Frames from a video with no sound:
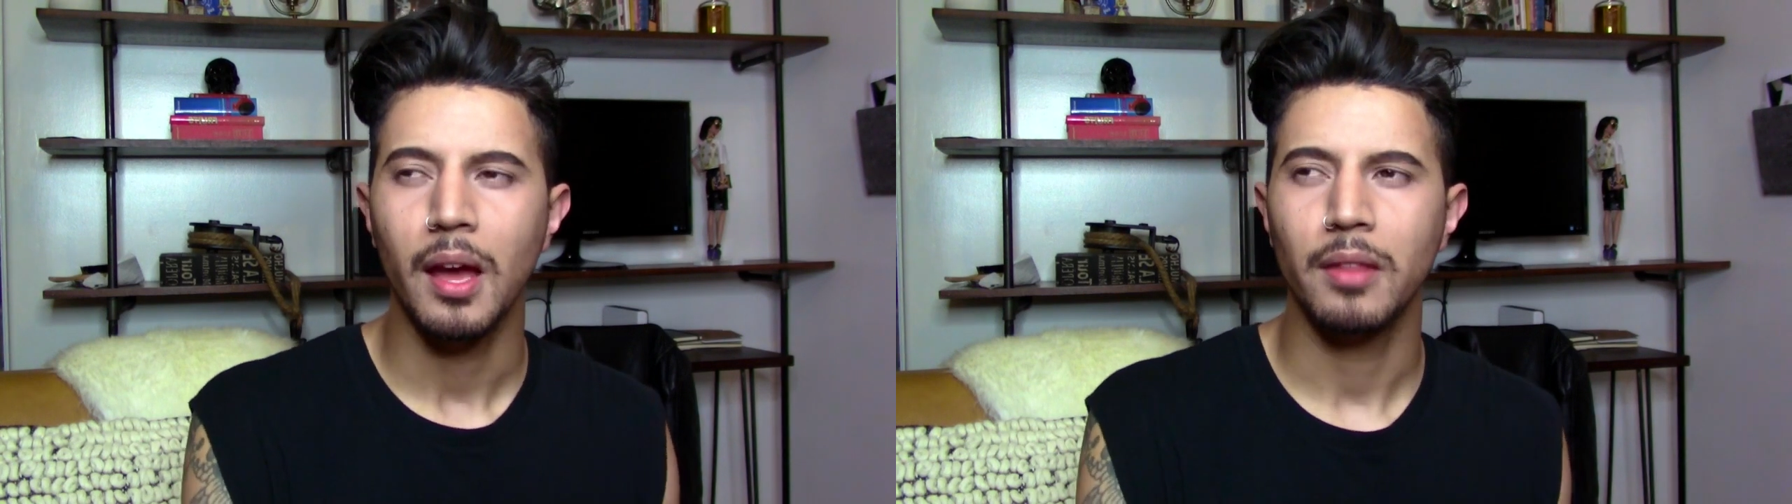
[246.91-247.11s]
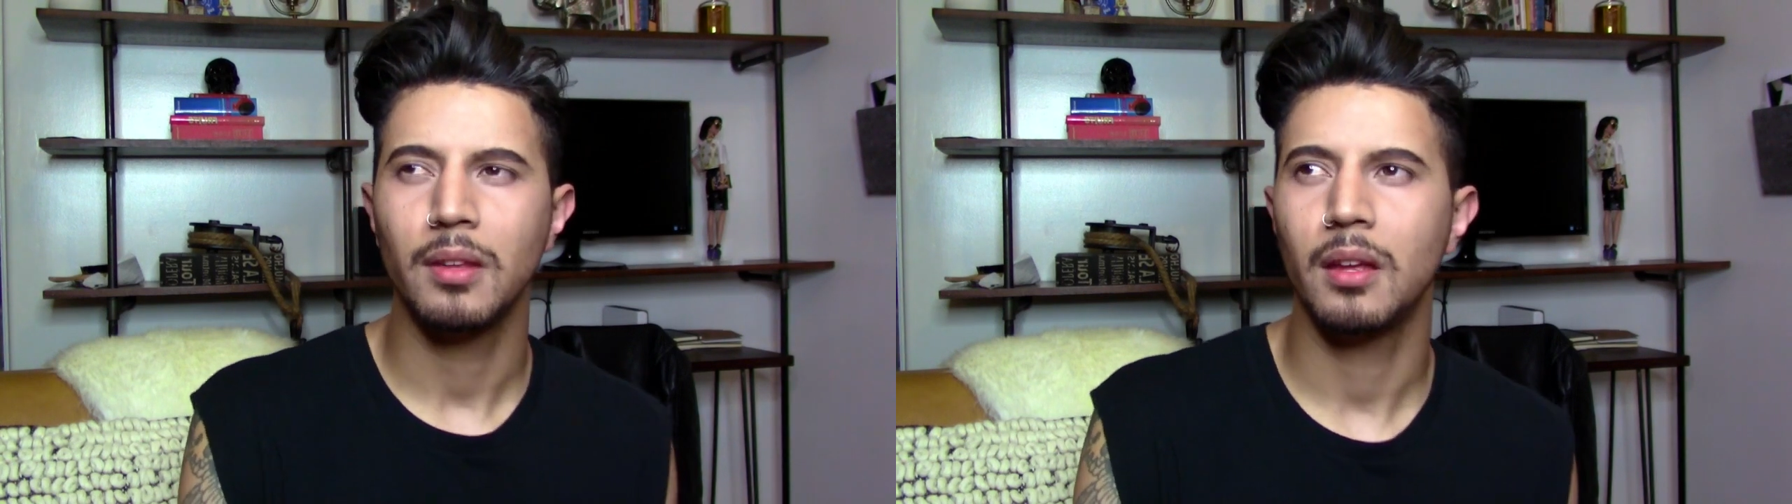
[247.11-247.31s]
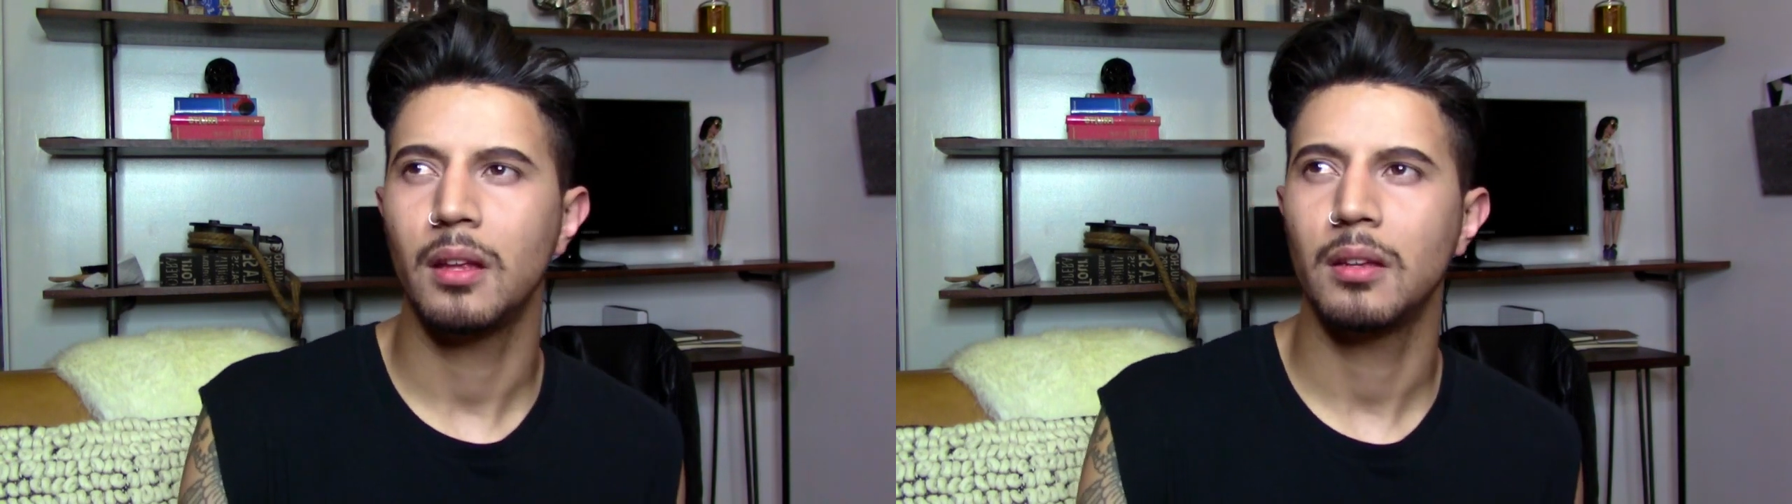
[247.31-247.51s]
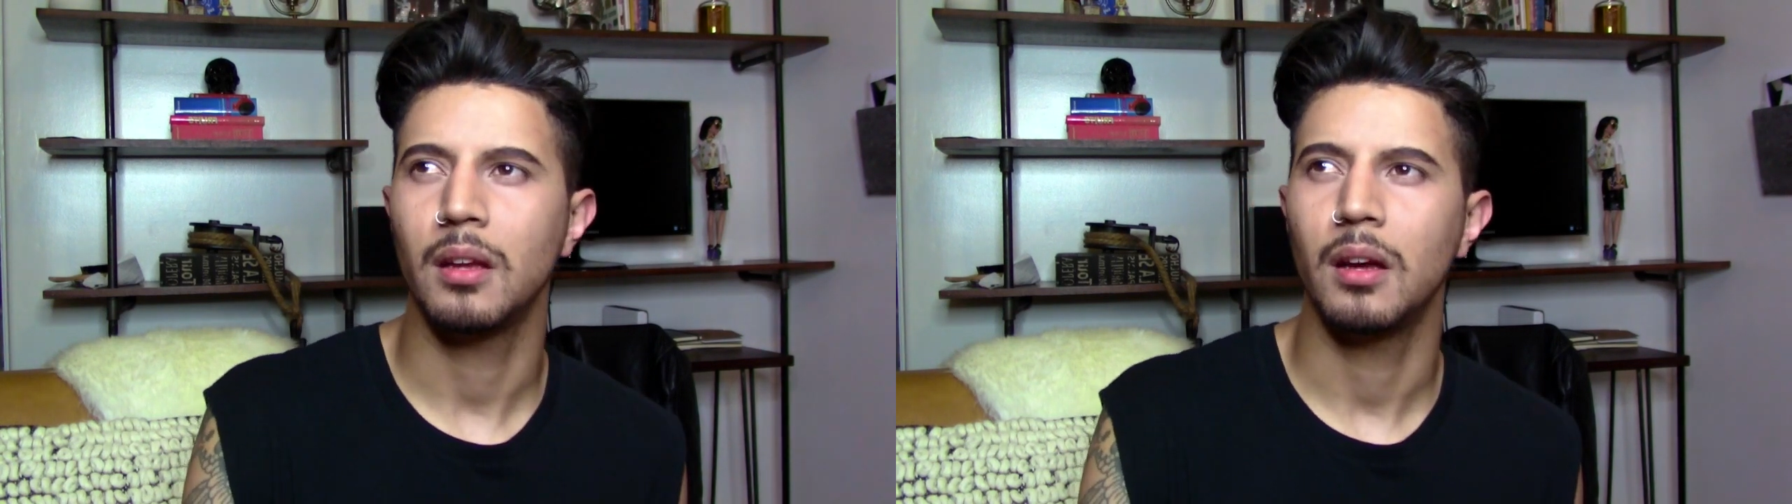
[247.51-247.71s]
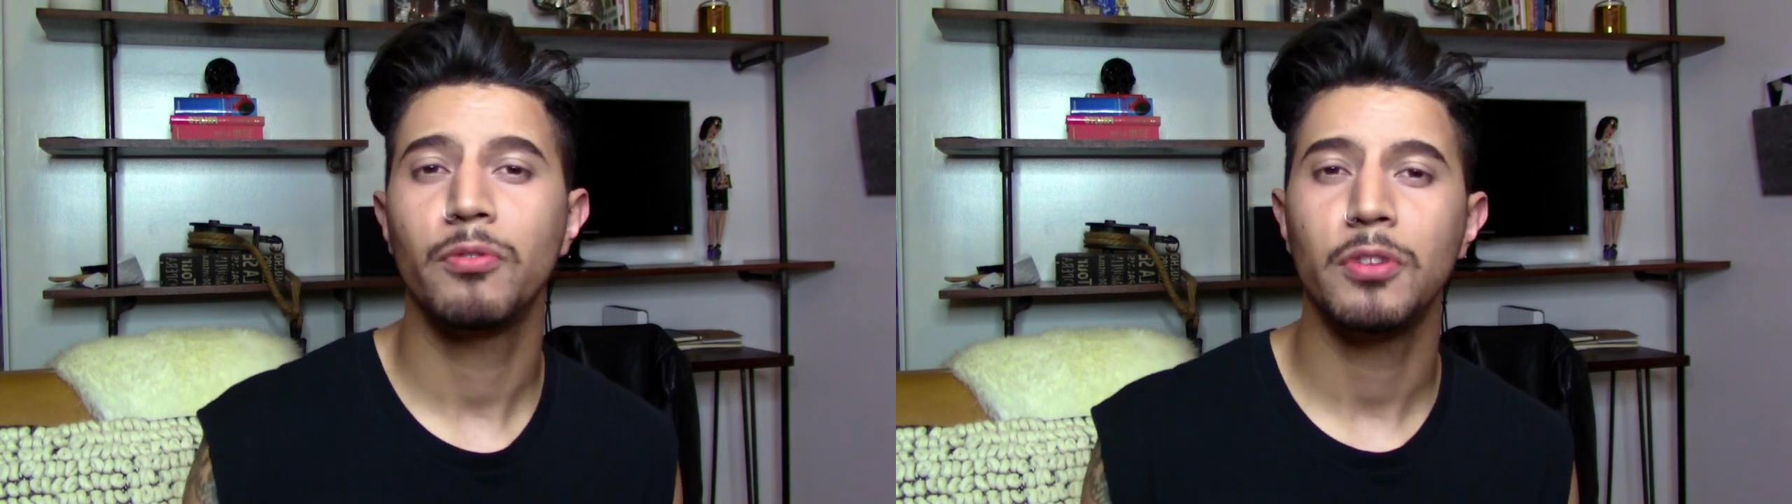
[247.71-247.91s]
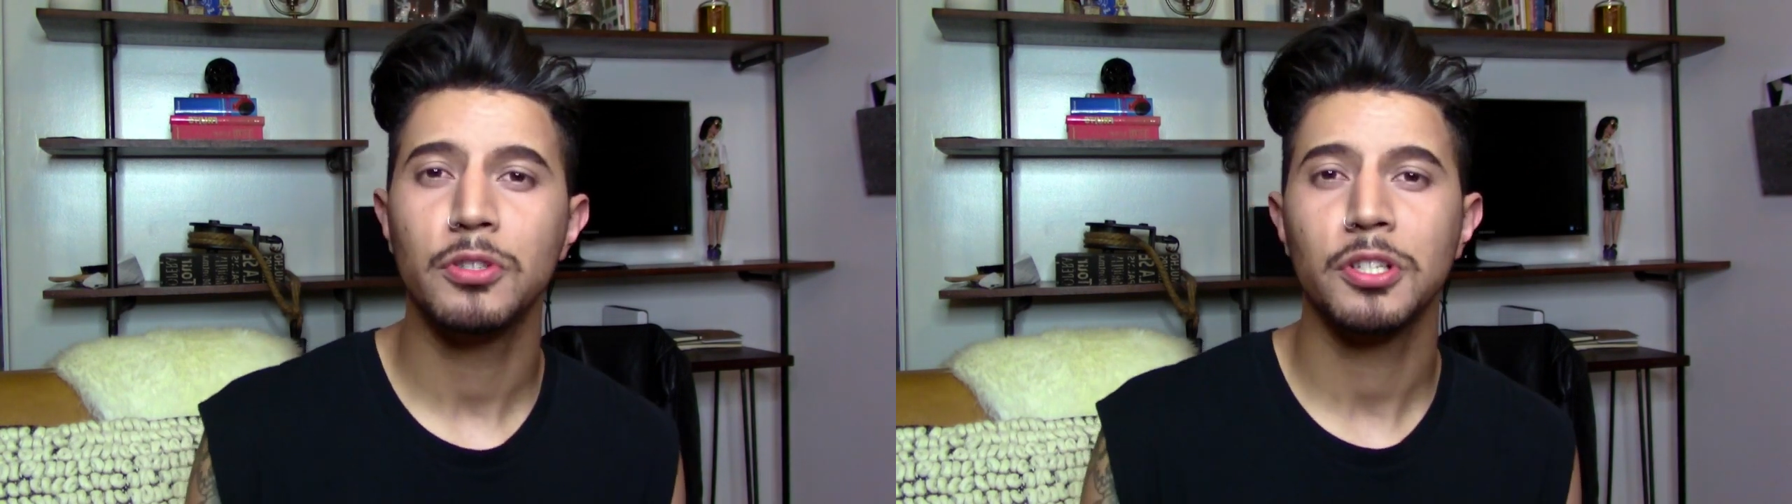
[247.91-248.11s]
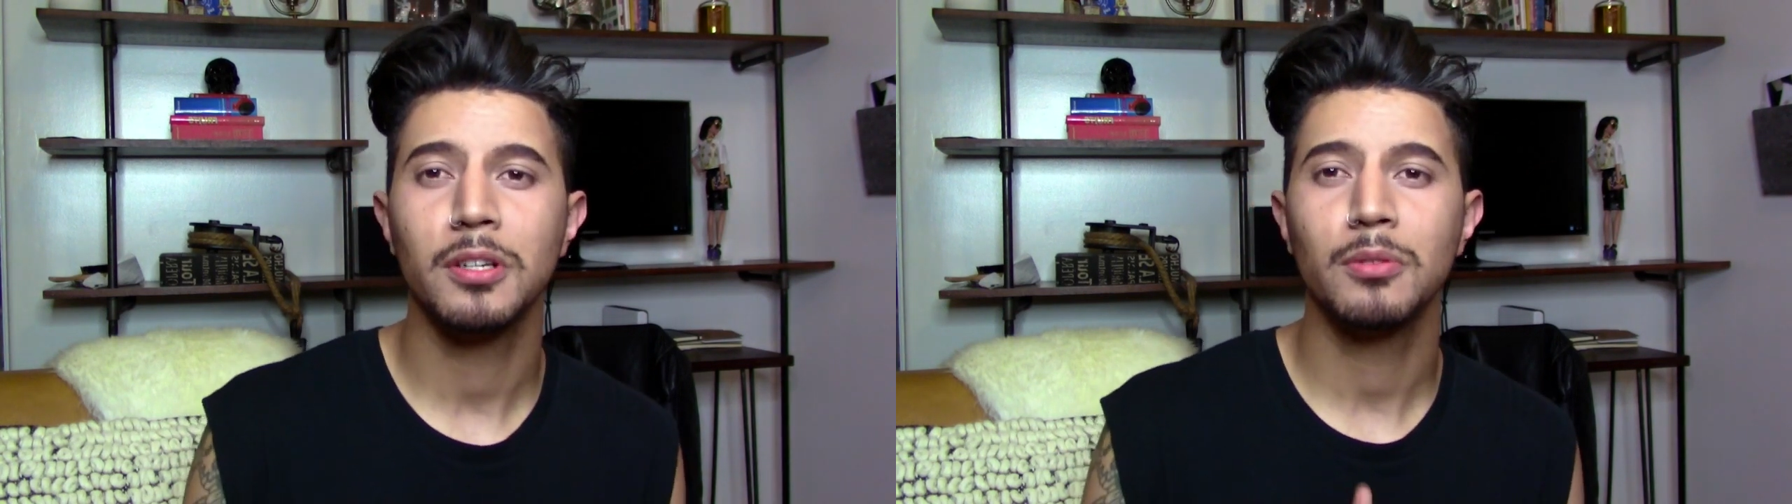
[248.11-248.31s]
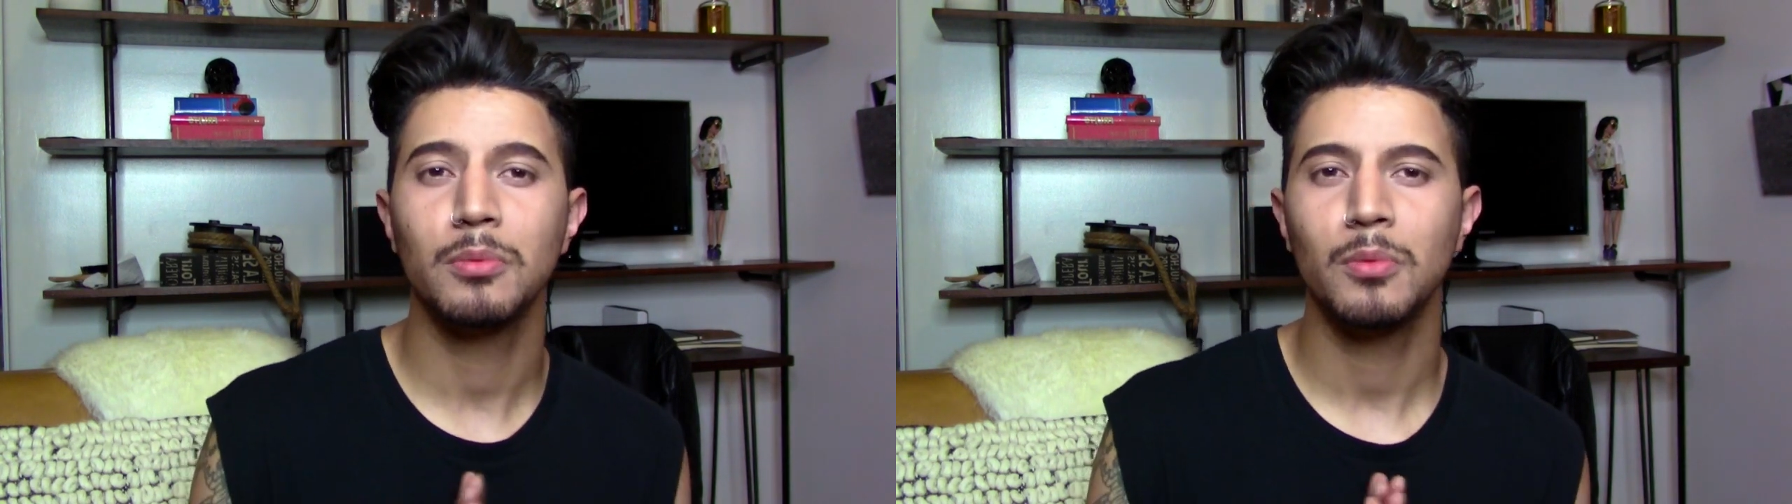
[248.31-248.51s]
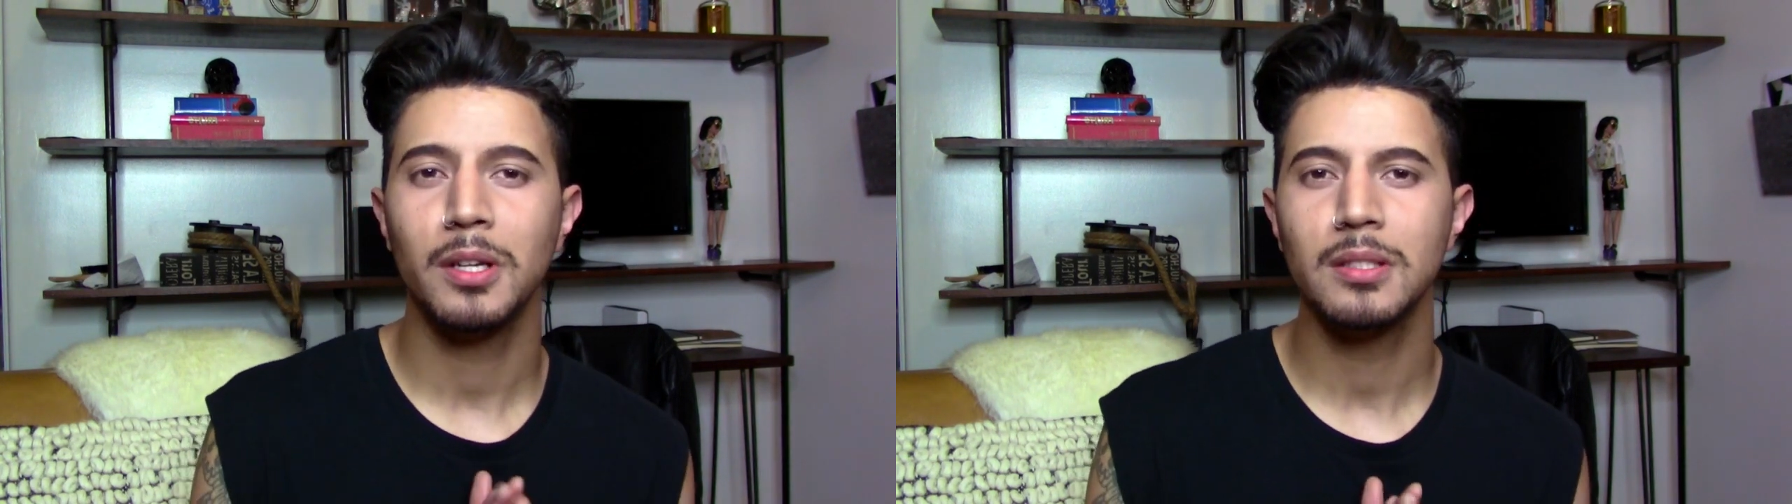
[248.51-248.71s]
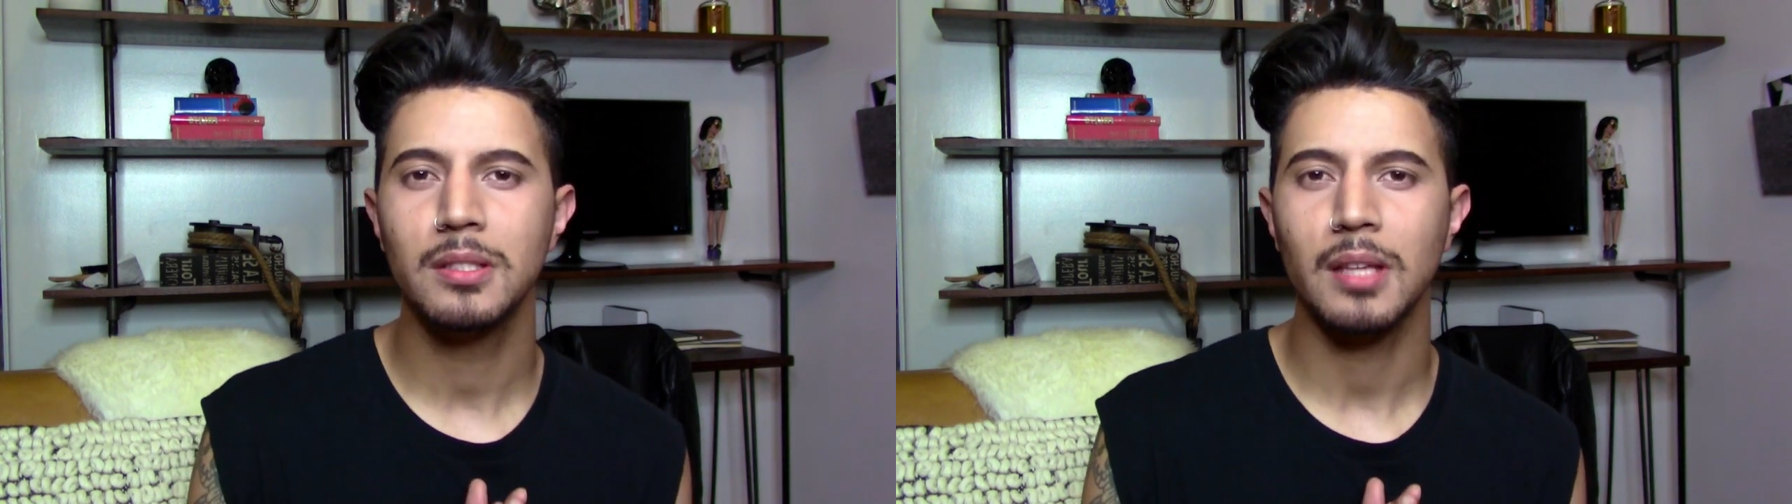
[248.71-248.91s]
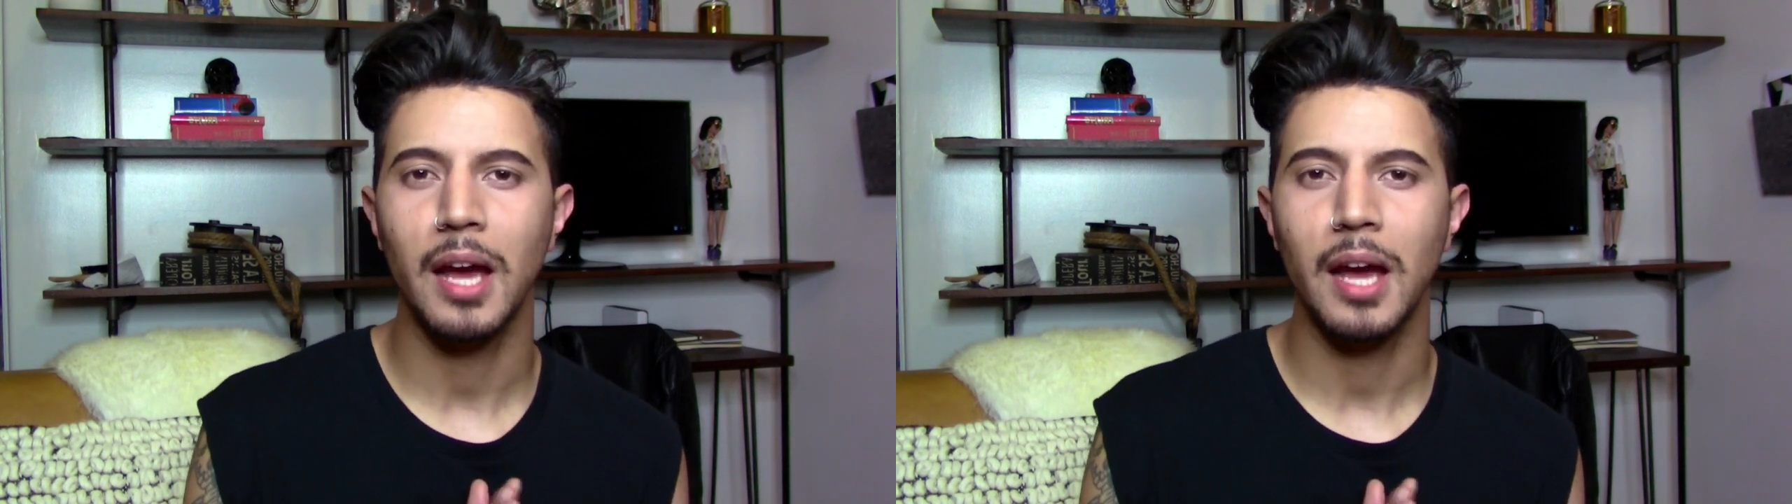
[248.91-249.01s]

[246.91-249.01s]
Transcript: And then for future ones,